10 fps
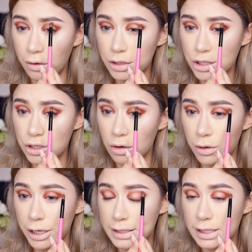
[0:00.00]
out.
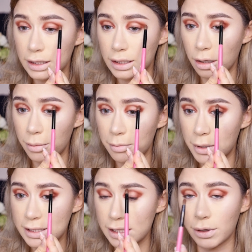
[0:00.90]
Don't worry, it's a little bit
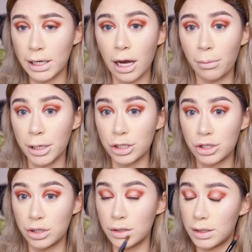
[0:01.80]
messy right now, but
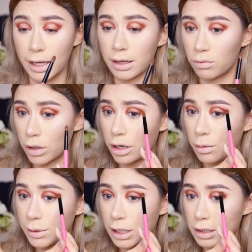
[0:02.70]
like, we're
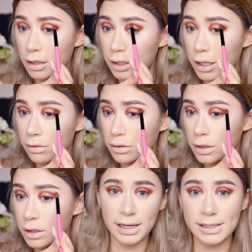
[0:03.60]
gonna blend it all out.
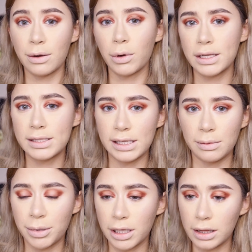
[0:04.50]
Next, I wanna
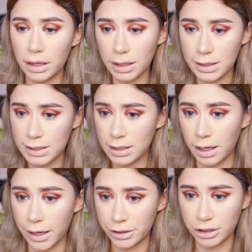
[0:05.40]
deepen this
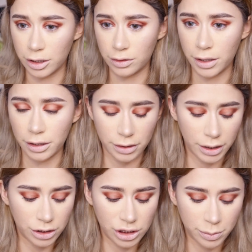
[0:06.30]
eyeshadow color
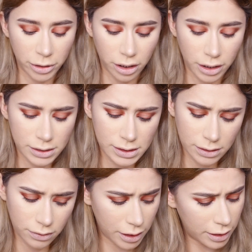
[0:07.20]
that I just put on.
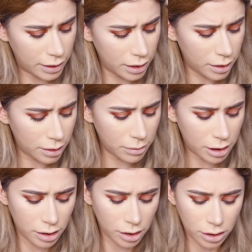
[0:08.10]
So I think
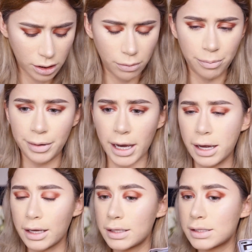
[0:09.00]
I'm gonna go
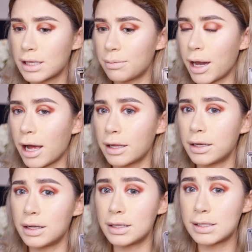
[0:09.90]
back into the
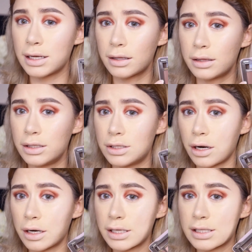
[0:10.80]
palette and take the
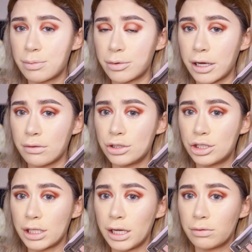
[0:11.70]
darkest brown
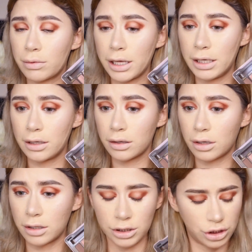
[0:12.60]
shade right here
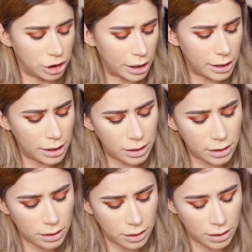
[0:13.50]
called
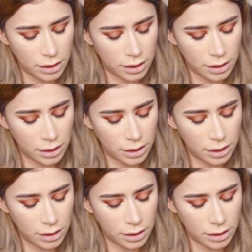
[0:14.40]
Shaded.